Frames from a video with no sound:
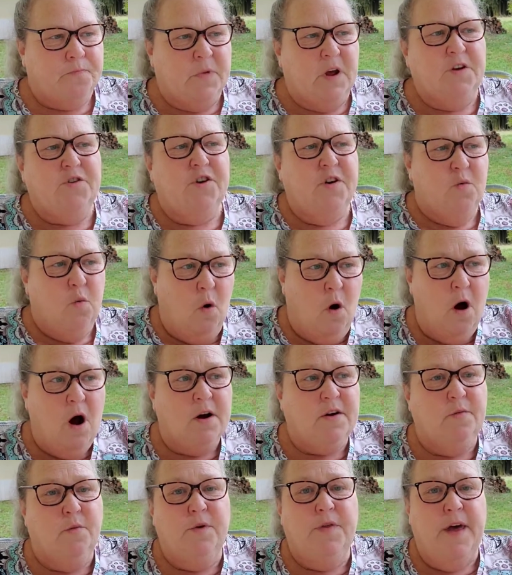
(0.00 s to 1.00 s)
She
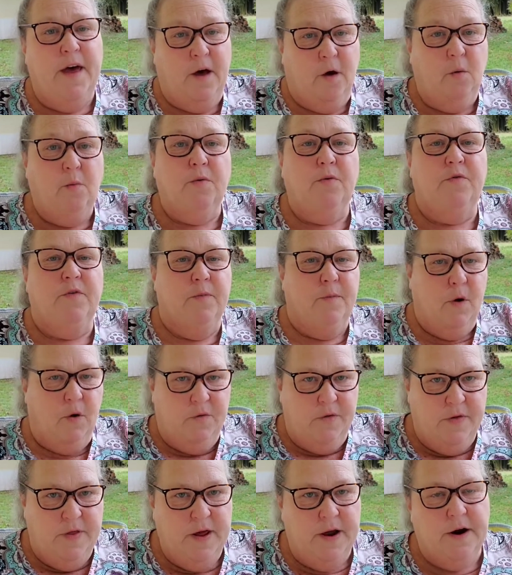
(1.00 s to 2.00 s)
walked with help from
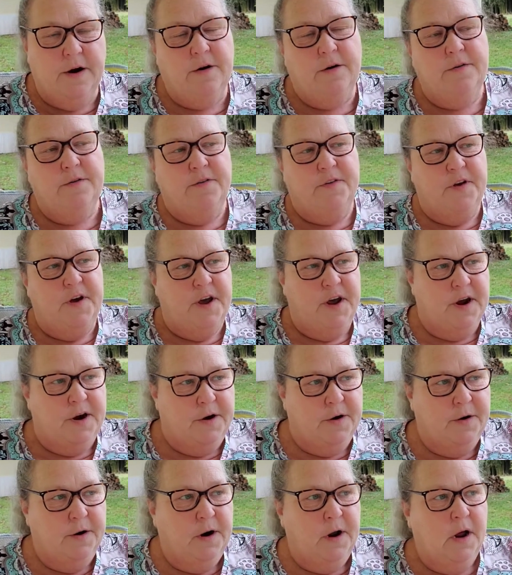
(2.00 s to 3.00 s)
over there to here.